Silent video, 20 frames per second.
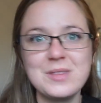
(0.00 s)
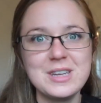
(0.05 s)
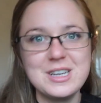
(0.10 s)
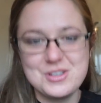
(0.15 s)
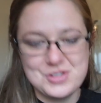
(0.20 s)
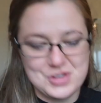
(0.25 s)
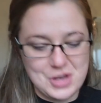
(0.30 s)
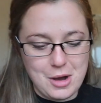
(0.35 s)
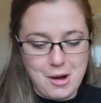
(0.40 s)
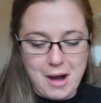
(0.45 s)

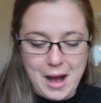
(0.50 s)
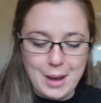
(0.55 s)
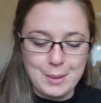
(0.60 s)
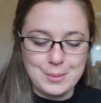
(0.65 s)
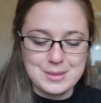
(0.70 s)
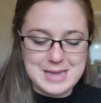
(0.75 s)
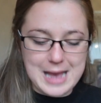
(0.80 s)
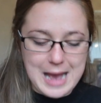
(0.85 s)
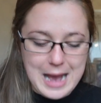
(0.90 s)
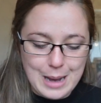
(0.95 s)
So I
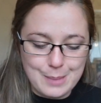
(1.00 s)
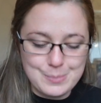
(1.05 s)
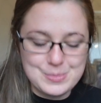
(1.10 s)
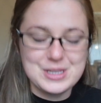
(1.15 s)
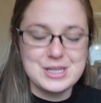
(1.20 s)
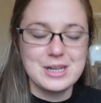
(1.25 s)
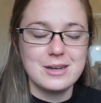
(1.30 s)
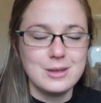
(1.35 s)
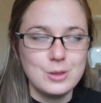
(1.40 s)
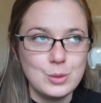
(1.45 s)
was
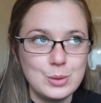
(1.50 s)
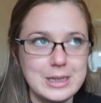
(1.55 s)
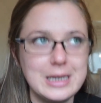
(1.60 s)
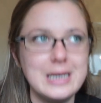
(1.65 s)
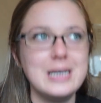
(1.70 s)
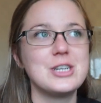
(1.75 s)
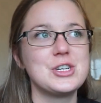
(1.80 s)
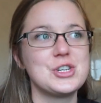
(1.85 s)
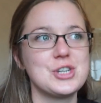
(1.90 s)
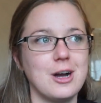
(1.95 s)

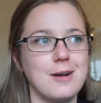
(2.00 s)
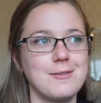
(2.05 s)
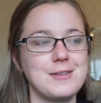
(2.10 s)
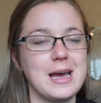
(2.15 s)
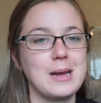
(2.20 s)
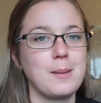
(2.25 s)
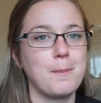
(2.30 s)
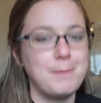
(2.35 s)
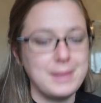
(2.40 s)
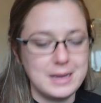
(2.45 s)
absolutely chuffed. I
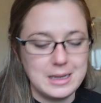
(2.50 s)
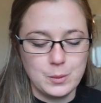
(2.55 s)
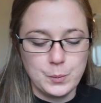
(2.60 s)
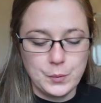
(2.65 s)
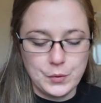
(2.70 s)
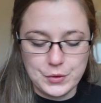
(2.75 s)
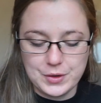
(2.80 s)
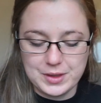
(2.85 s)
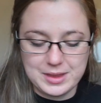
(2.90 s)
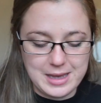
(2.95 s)
had a bidding
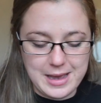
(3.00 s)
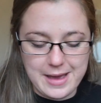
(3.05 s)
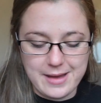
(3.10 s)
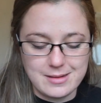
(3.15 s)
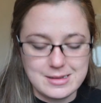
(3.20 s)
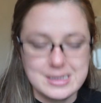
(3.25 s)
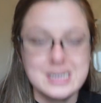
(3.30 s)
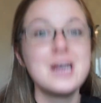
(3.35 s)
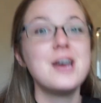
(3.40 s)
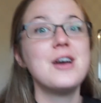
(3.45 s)
war at the
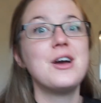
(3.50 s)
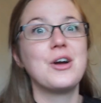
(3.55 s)
end.